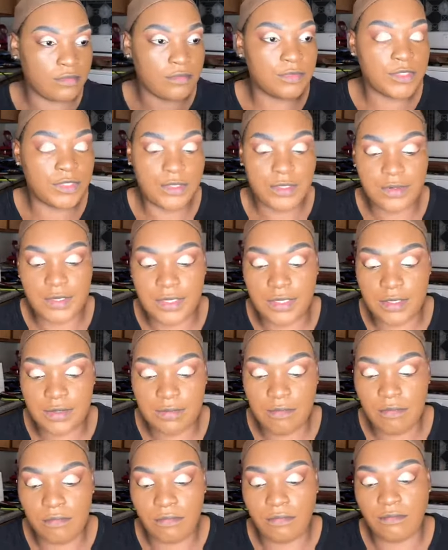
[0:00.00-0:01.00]
that. I'm putting it
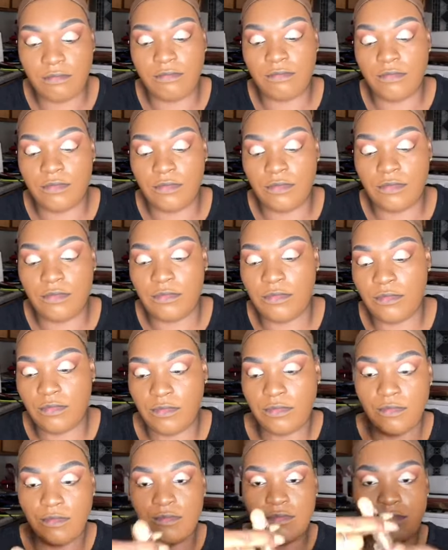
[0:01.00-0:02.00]
back
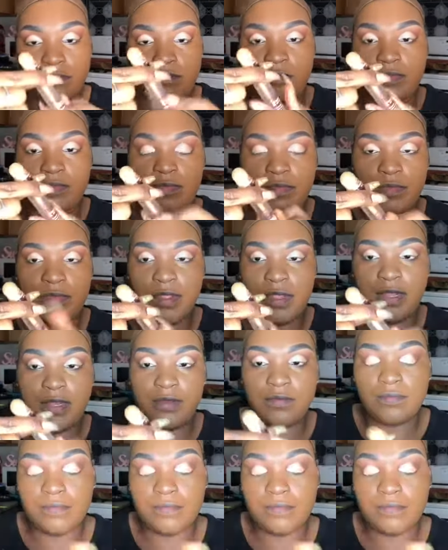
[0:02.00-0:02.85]
in the bottle.